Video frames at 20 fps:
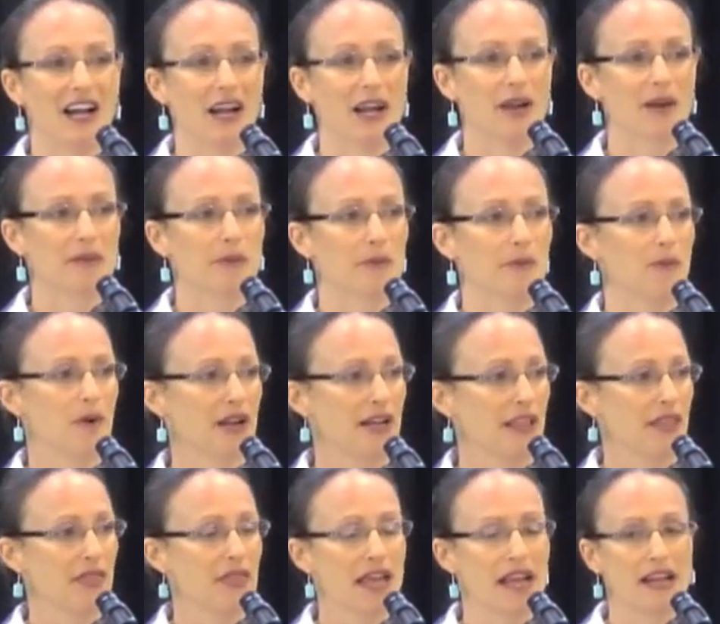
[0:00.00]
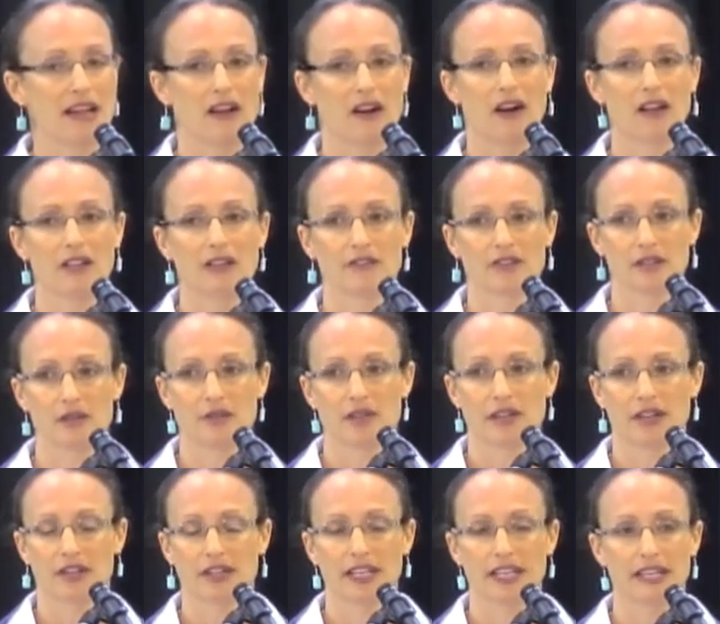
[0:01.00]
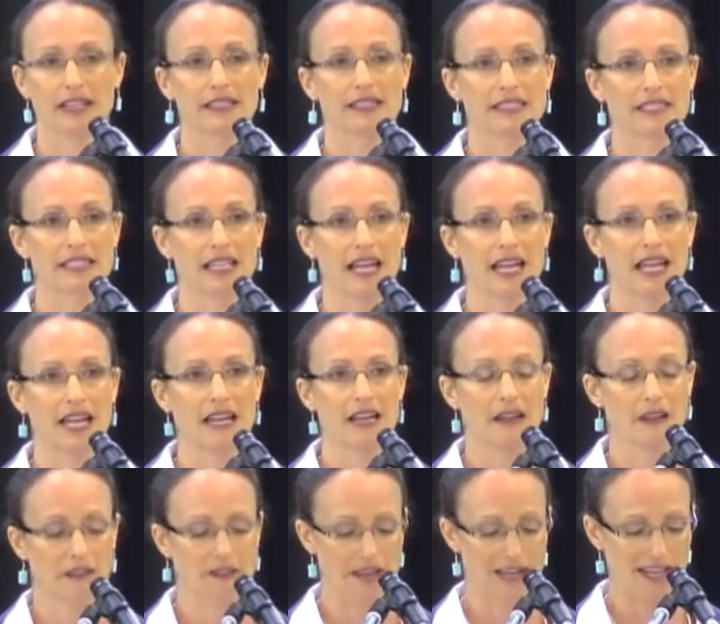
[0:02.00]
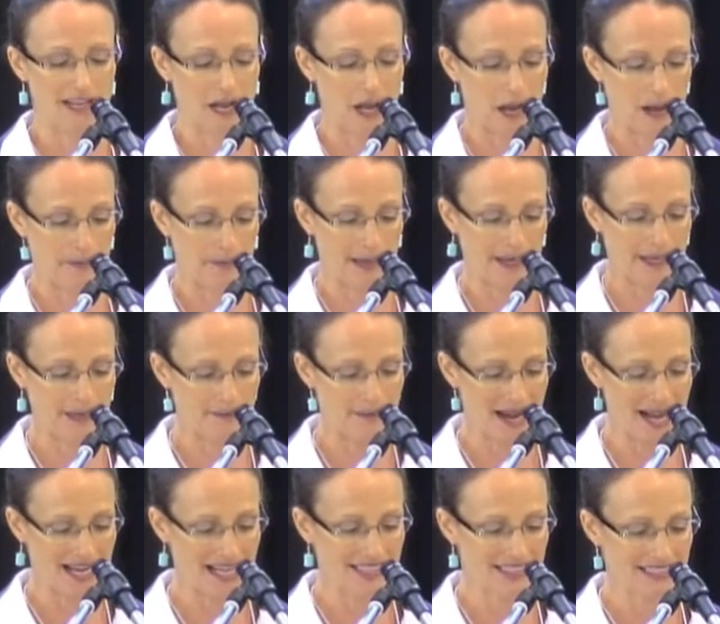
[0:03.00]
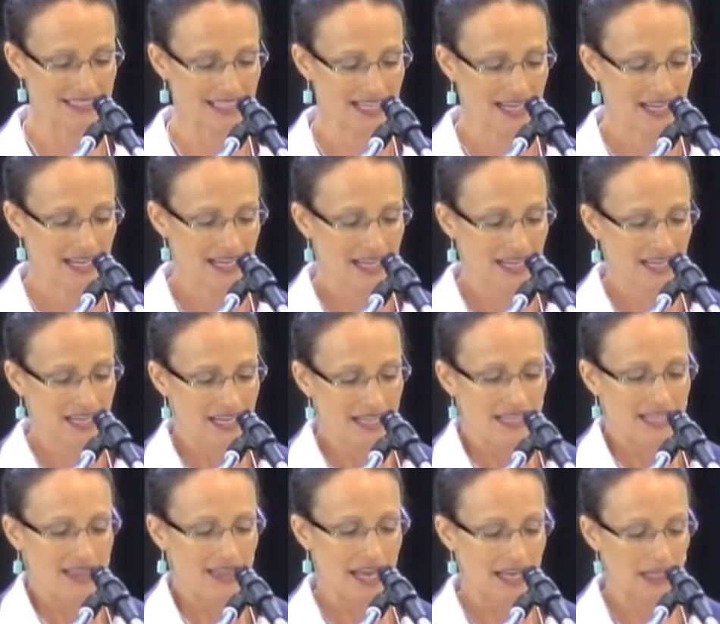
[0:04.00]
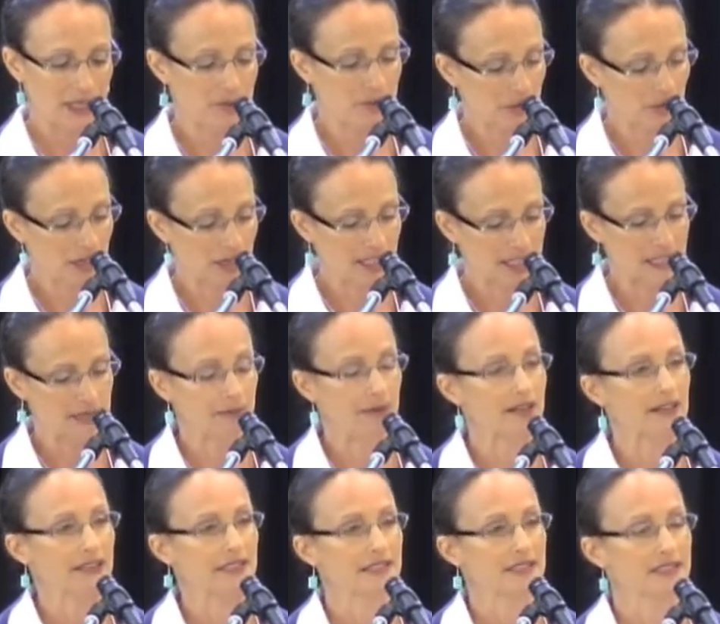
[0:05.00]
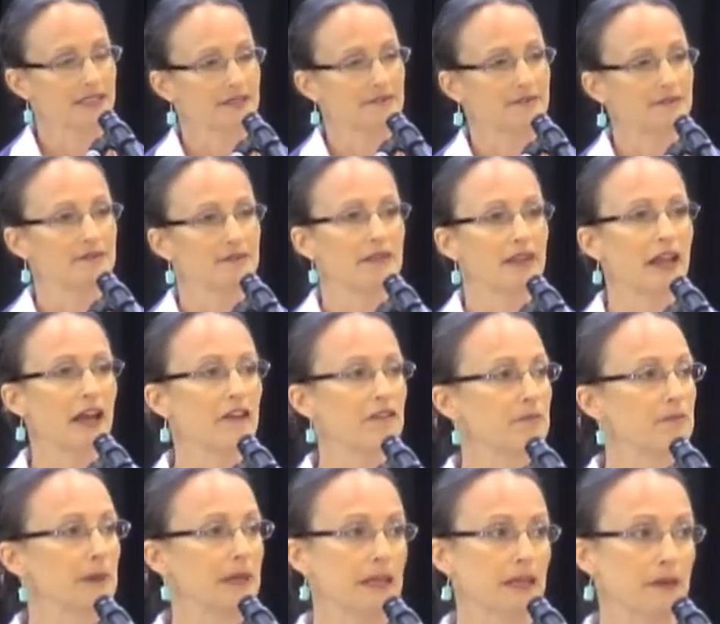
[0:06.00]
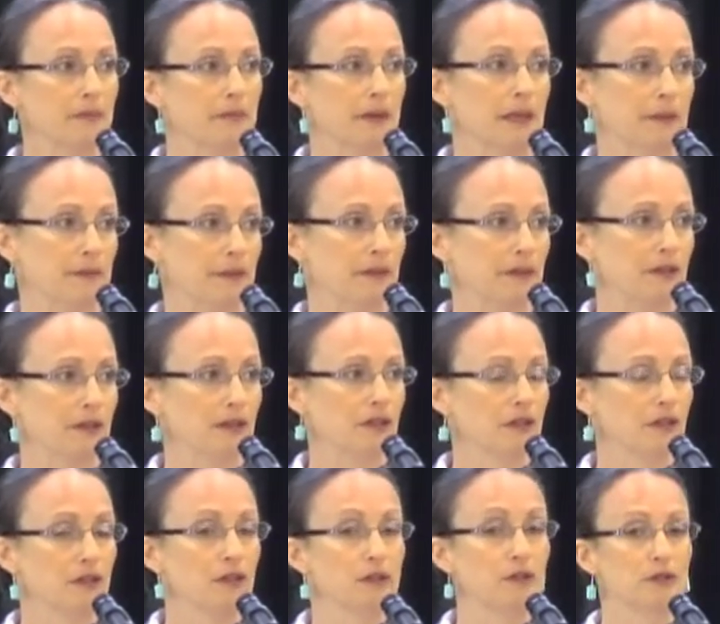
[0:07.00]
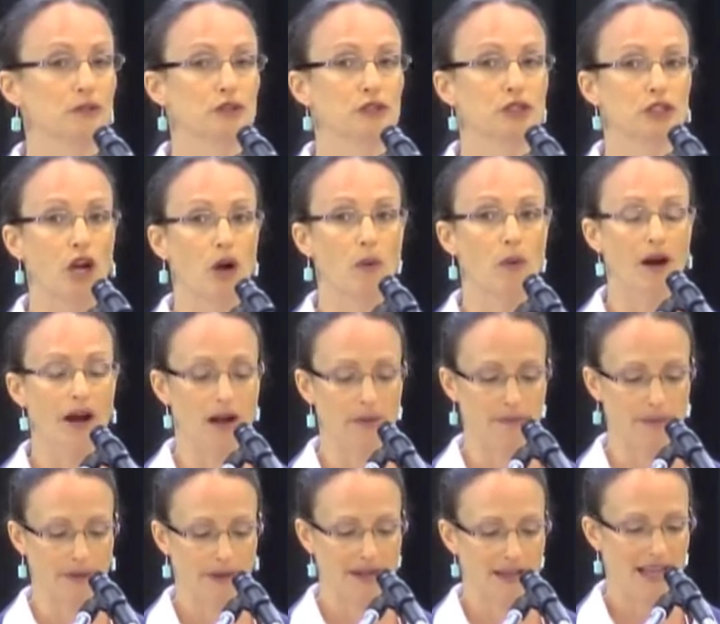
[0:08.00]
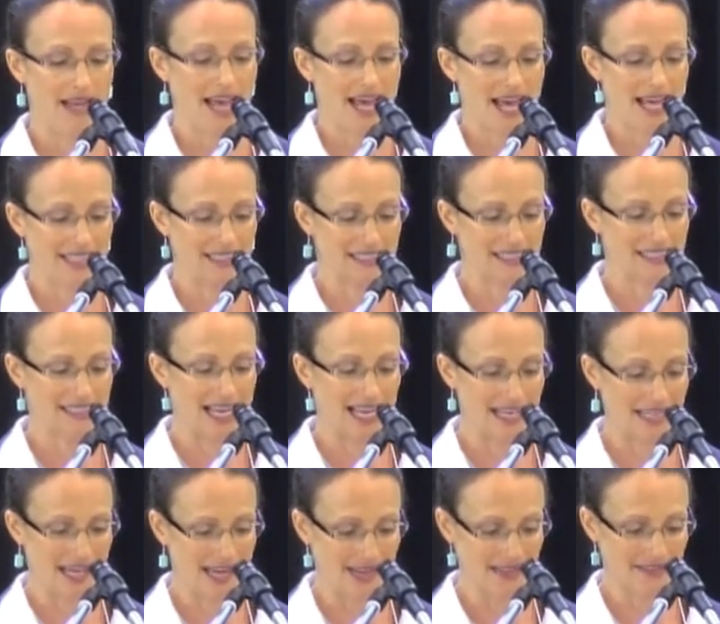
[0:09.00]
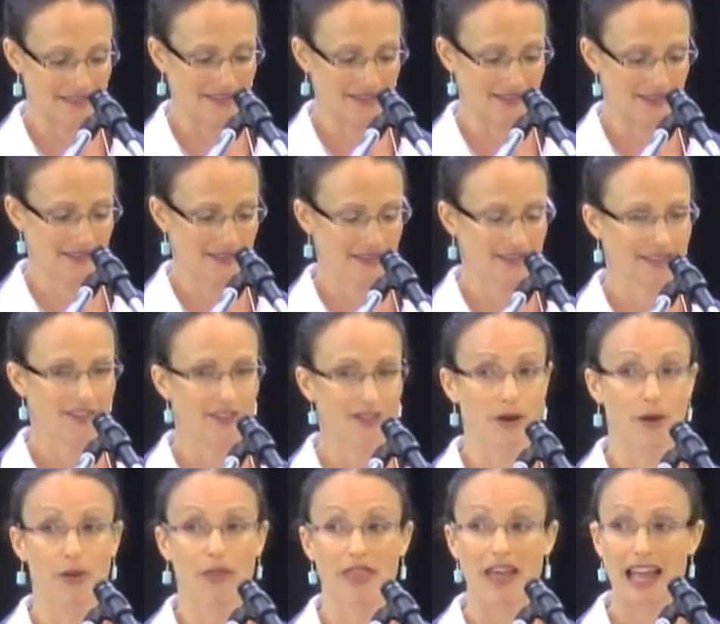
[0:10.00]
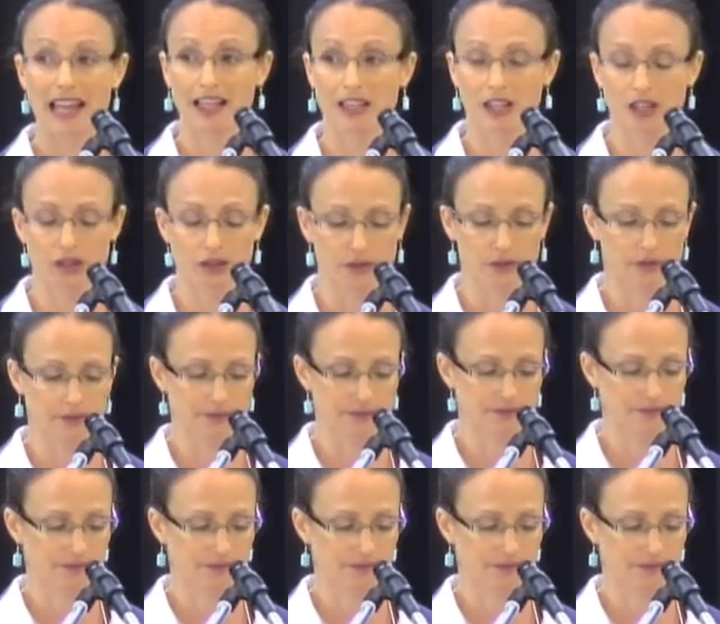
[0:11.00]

I want to thank all of you that are here today that epitomize that community spirit of being people who show up and say yes. So thank you.